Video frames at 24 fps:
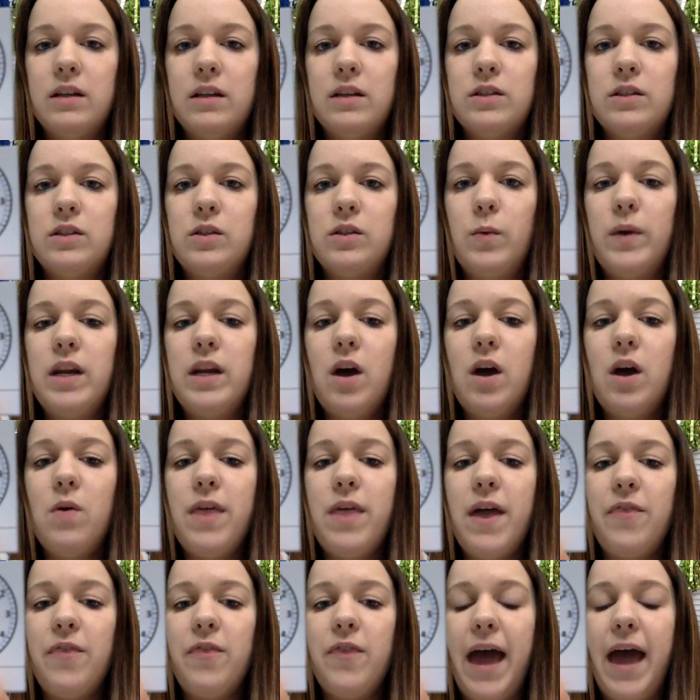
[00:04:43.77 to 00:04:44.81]
So we know
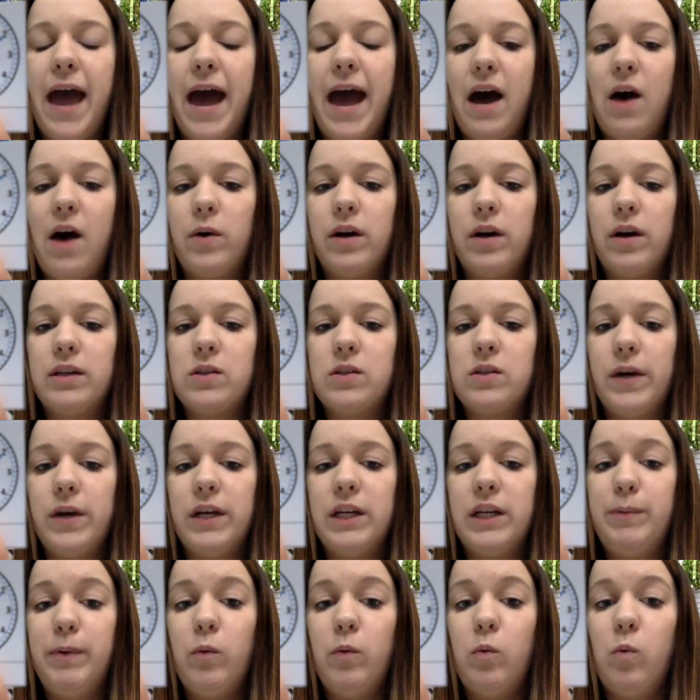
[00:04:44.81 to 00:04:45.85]
that the hour is going
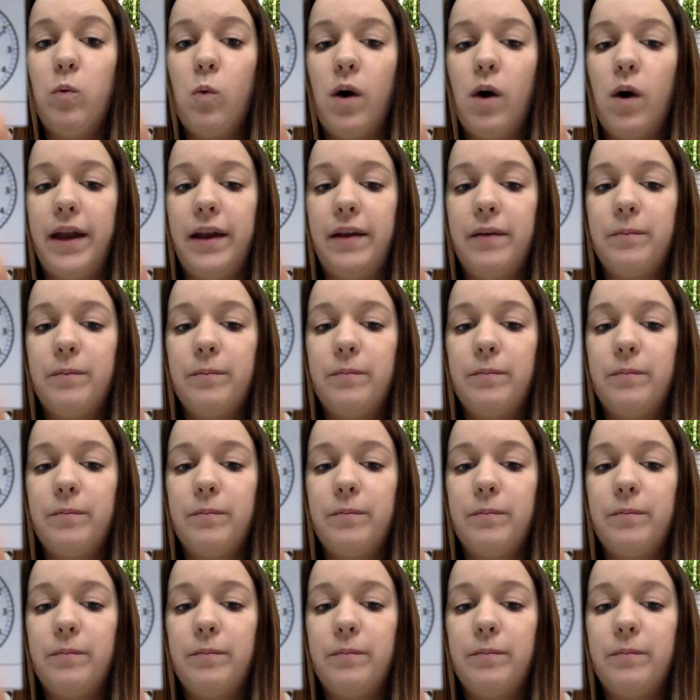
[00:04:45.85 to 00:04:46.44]
to be 1.